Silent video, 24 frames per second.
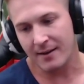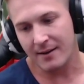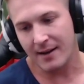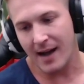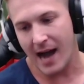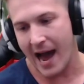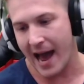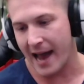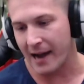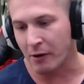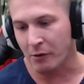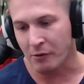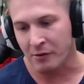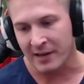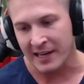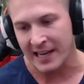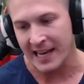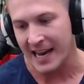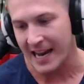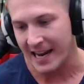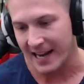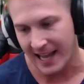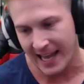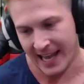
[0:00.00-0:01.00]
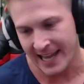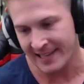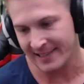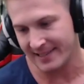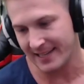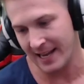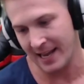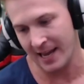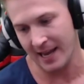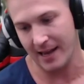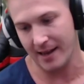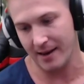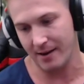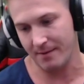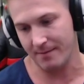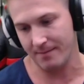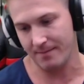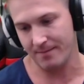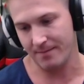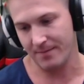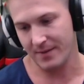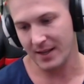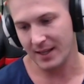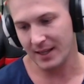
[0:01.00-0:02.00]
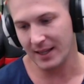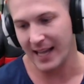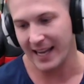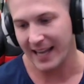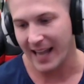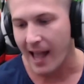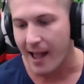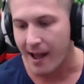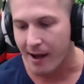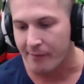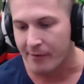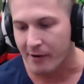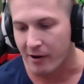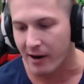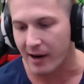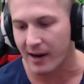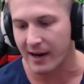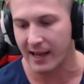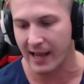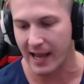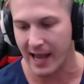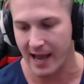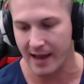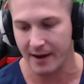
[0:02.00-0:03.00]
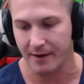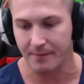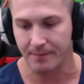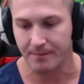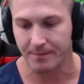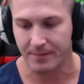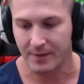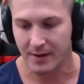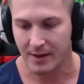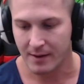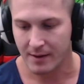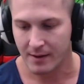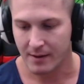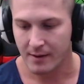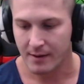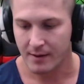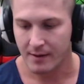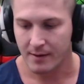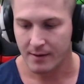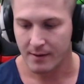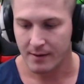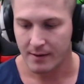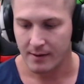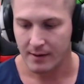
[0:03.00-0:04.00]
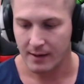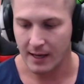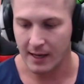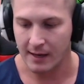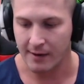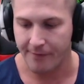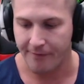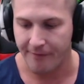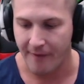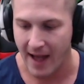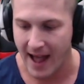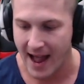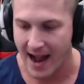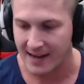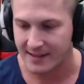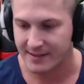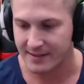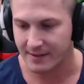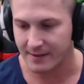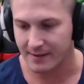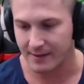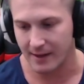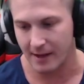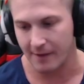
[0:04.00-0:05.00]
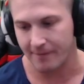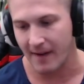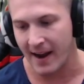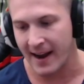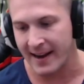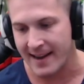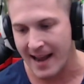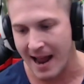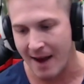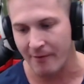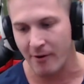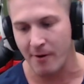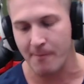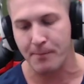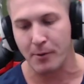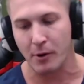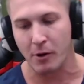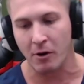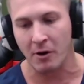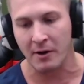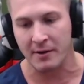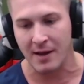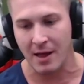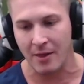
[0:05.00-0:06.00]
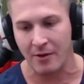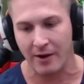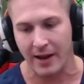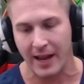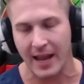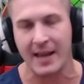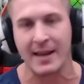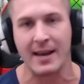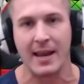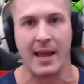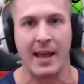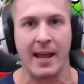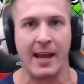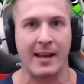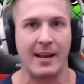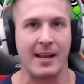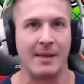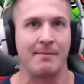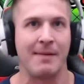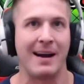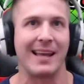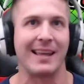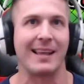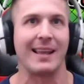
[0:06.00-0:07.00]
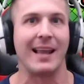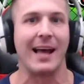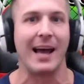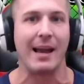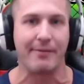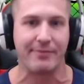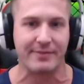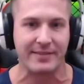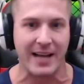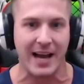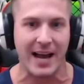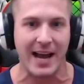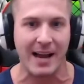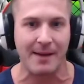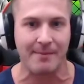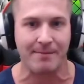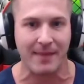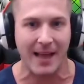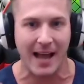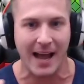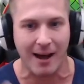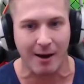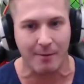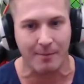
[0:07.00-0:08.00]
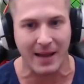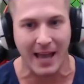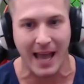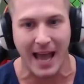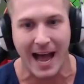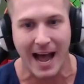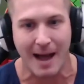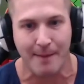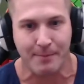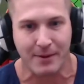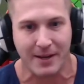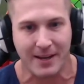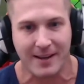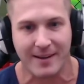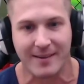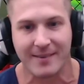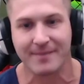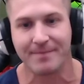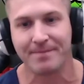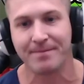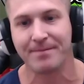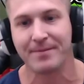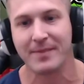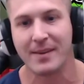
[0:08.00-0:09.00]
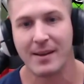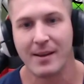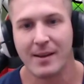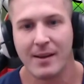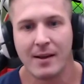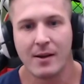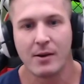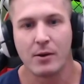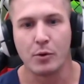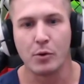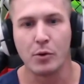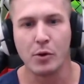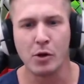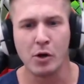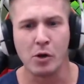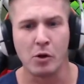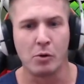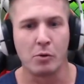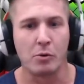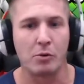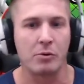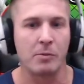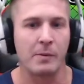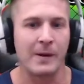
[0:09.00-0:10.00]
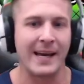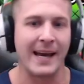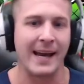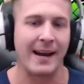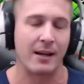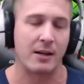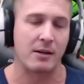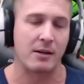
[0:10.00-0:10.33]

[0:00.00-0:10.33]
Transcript: I don't need int hit like ever again. In fact, if I never pull another int hit in my lifetime, I'll be happy. Ooh, we got a